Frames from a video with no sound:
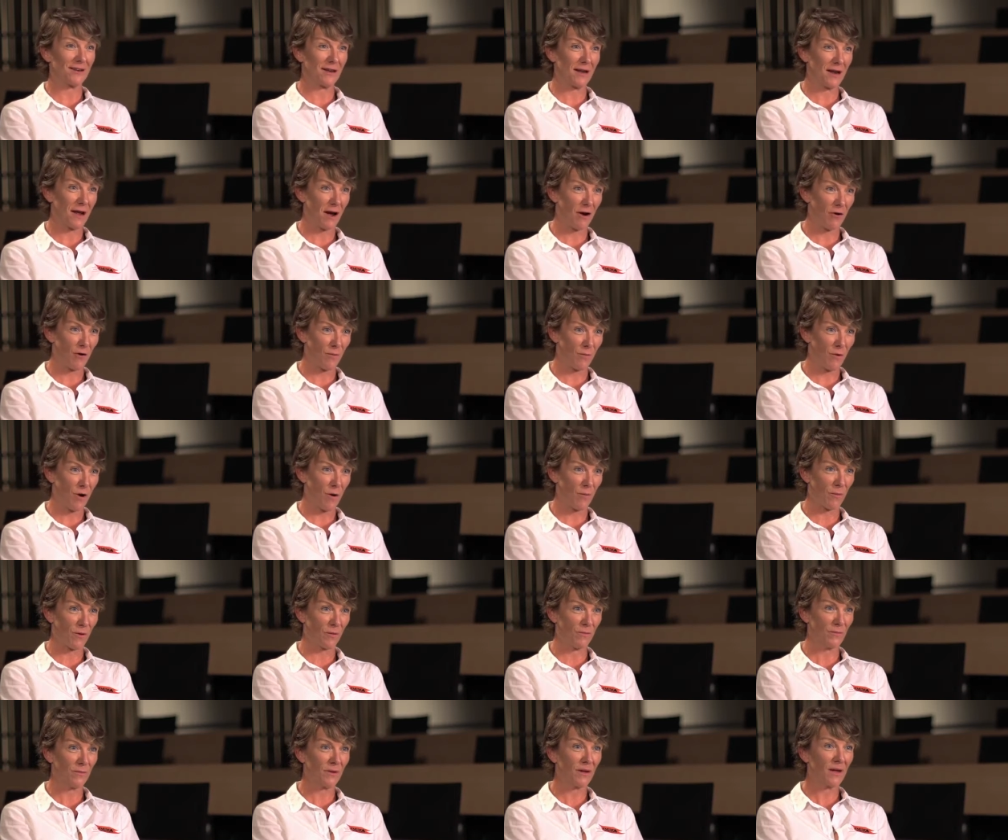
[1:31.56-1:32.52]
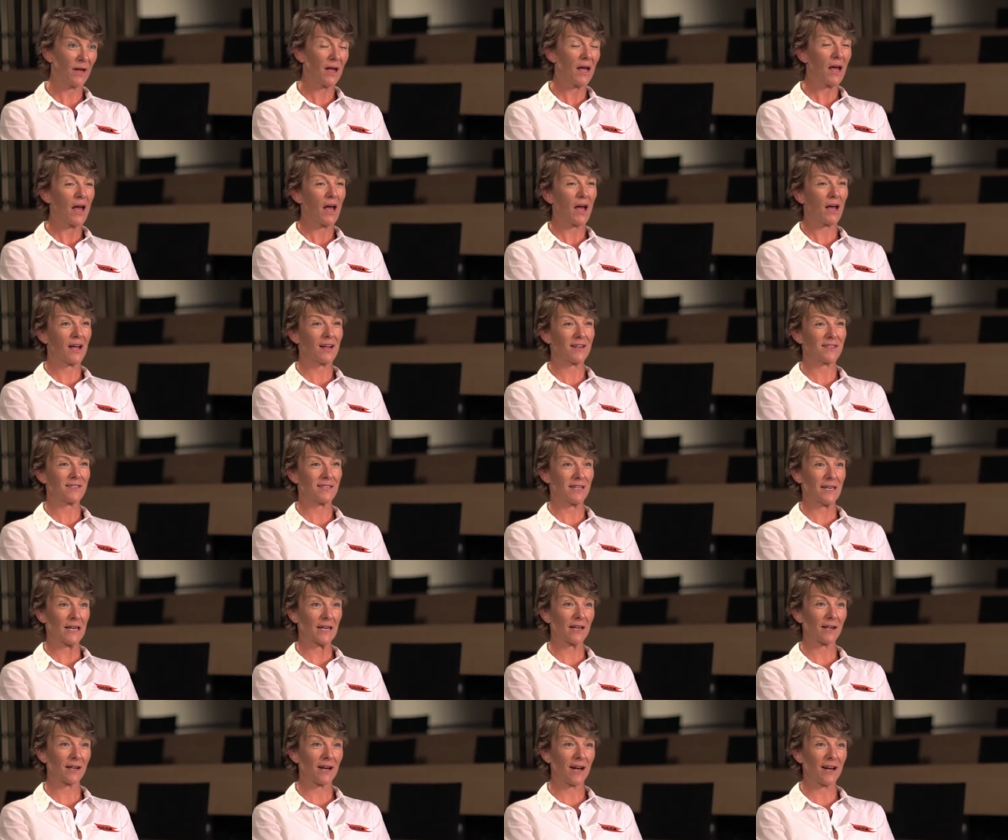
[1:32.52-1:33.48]
are a problem. It's the
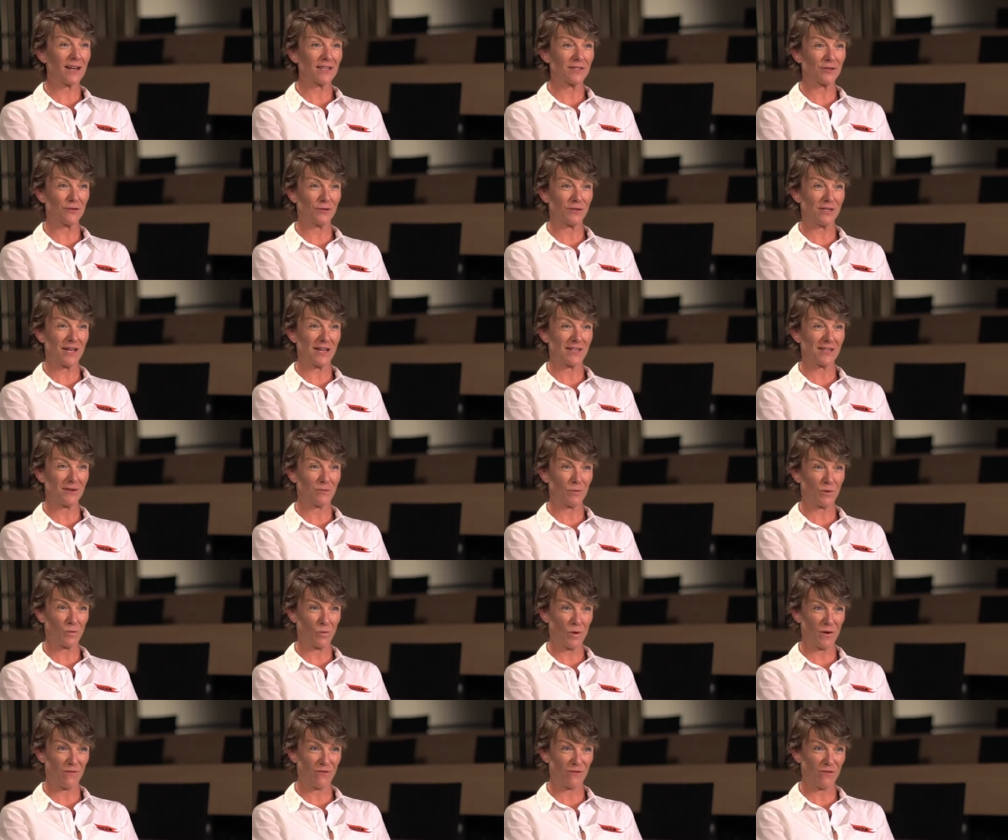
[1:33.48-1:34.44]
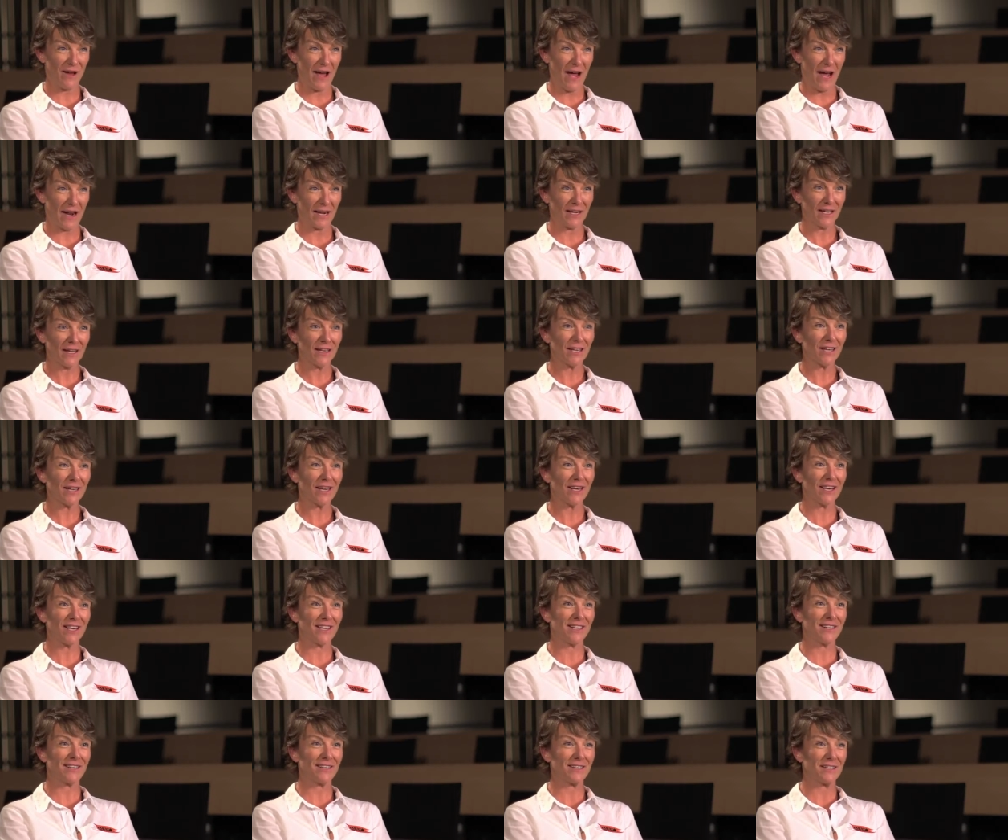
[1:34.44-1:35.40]
little guys who set up with one van
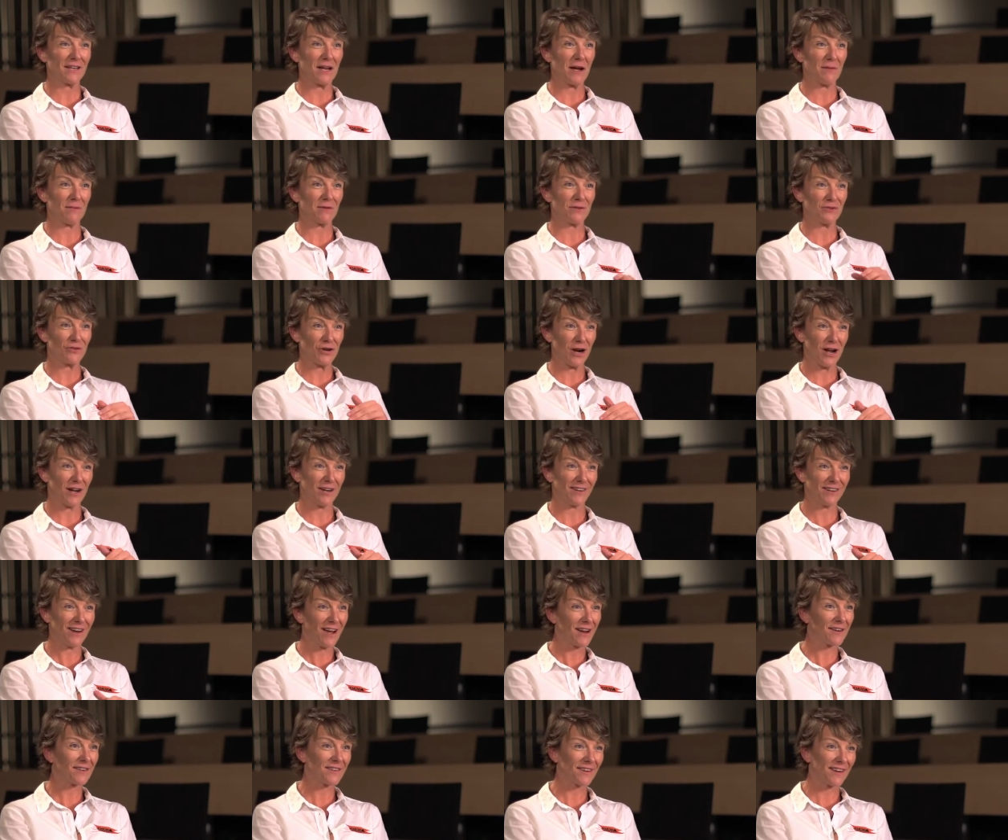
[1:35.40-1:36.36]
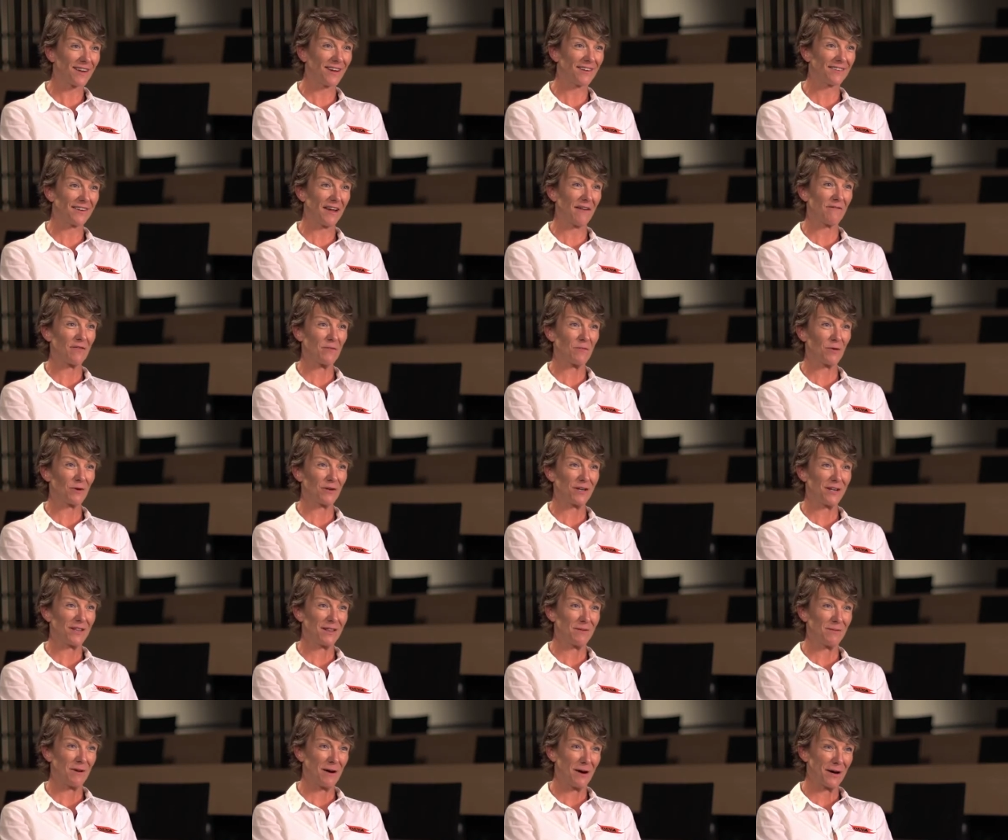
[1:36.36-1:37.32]
and come and try and undercut everybody
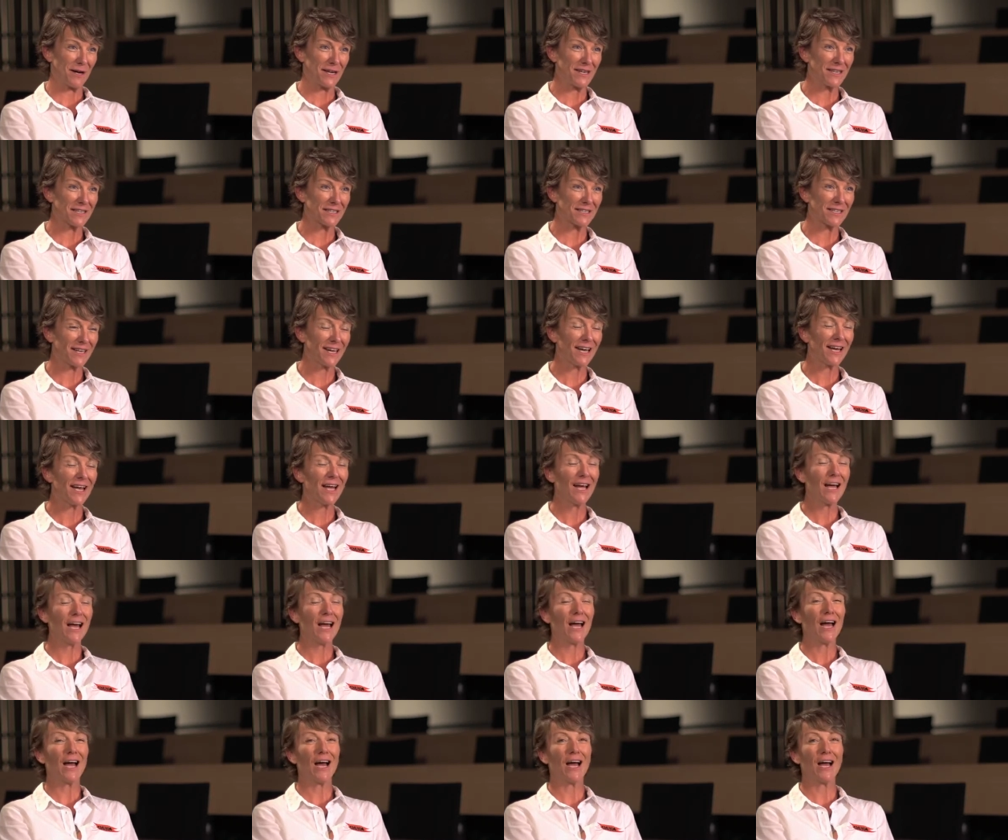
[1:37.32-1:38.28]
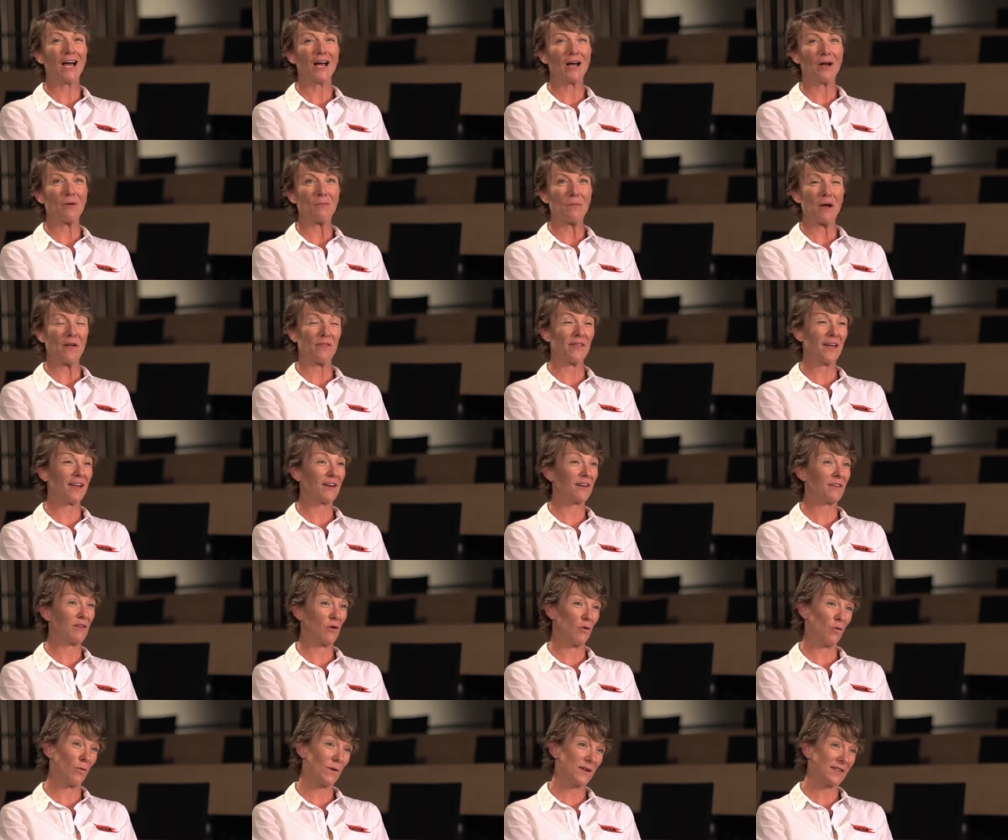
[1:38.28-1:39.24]
in the market, and then
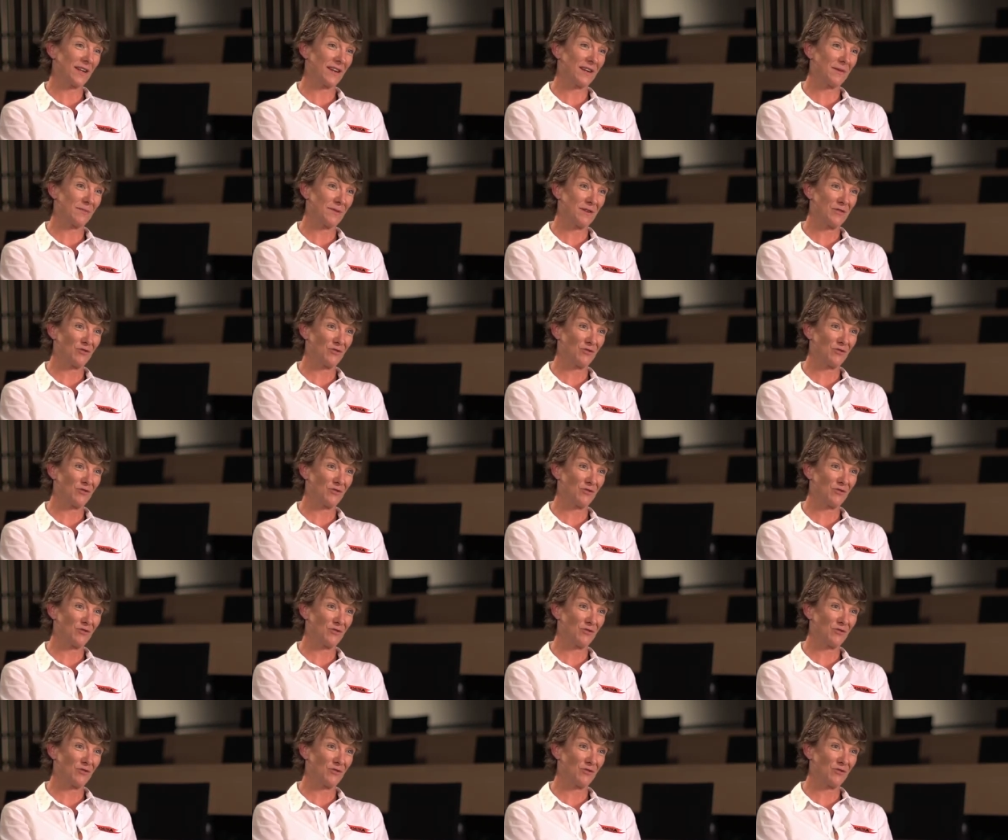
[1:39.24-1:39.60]
always end up in